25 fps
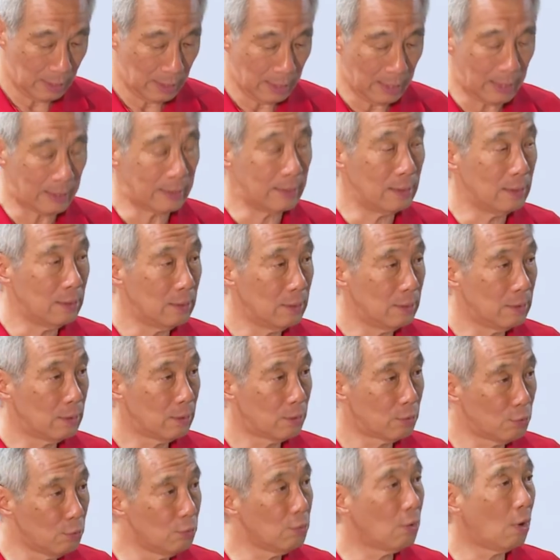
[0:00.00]
And
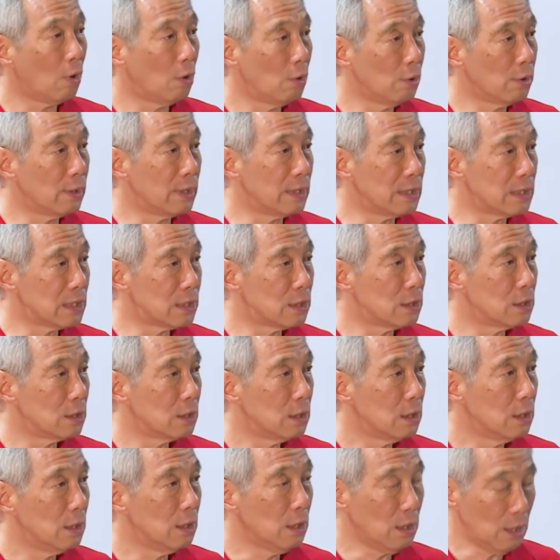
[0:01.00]
through all this,
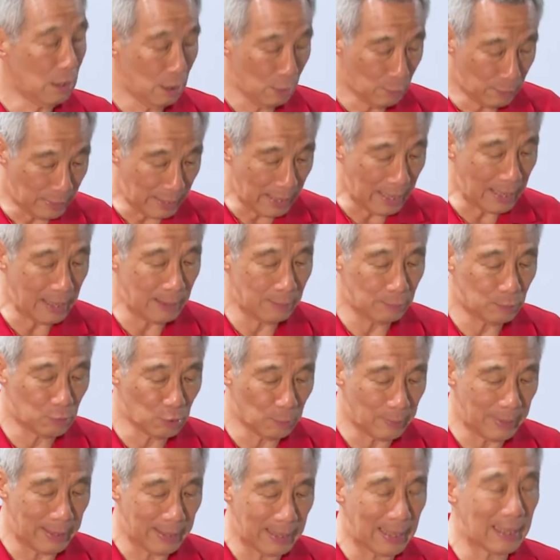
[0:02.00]
we aim
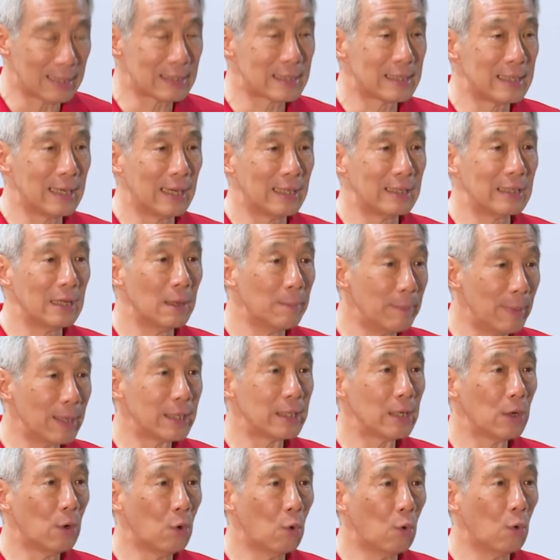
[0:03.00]
to make ASEAN a
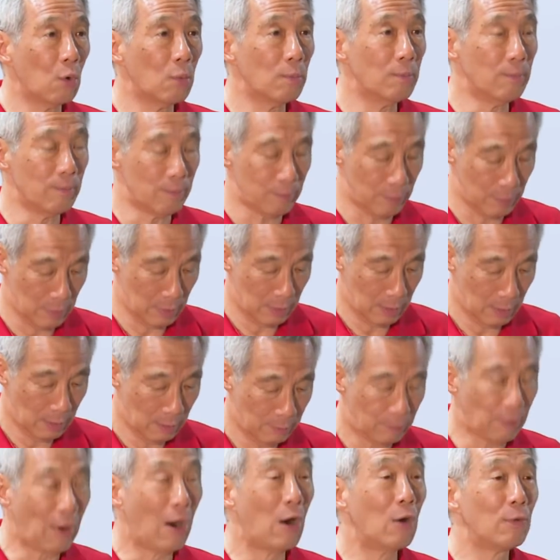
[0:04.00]
better home
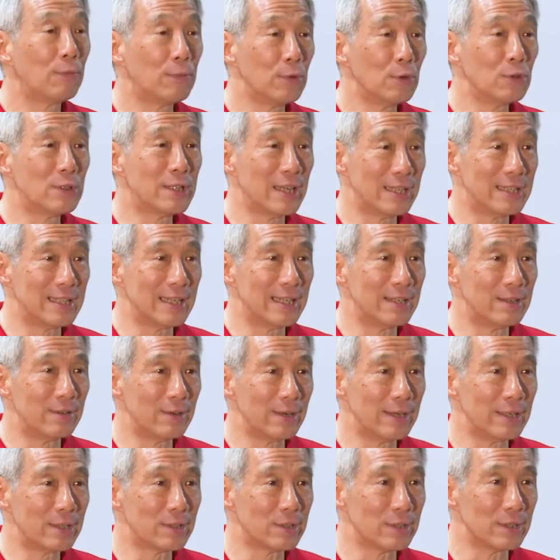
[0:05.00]
for our future
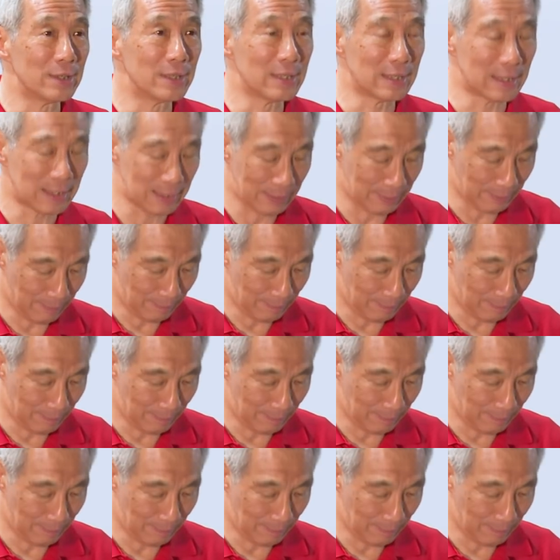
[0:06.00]
generations.